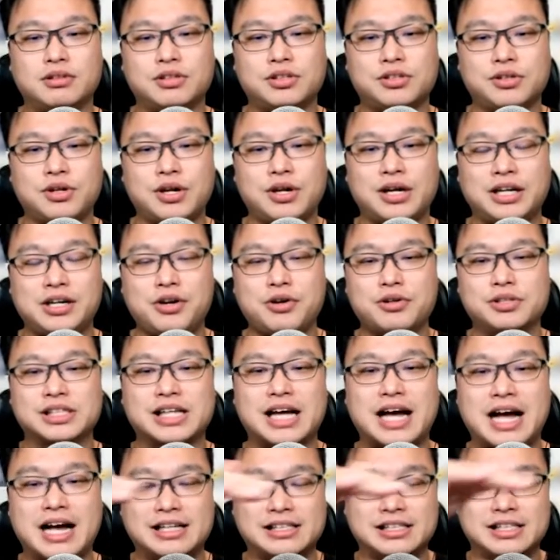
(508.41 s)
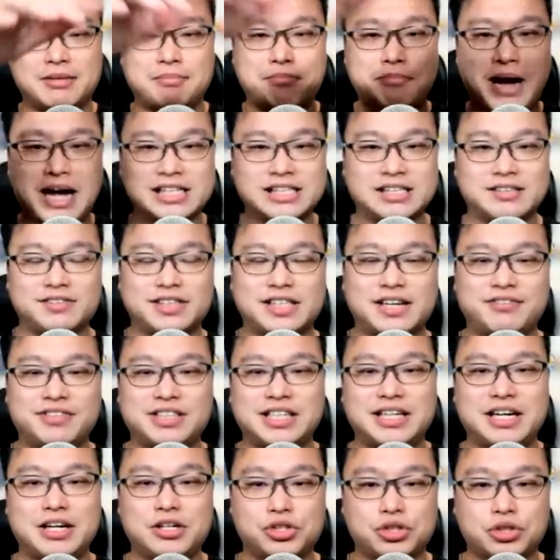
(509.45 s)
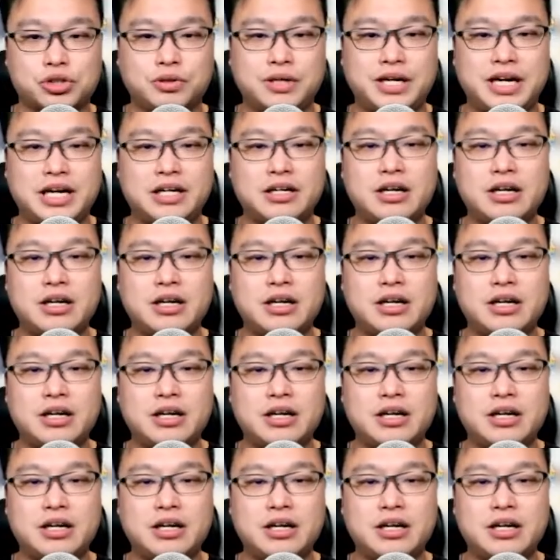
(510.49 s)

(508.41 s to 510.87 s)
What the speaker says: you can use it as a massive 17-inch screen.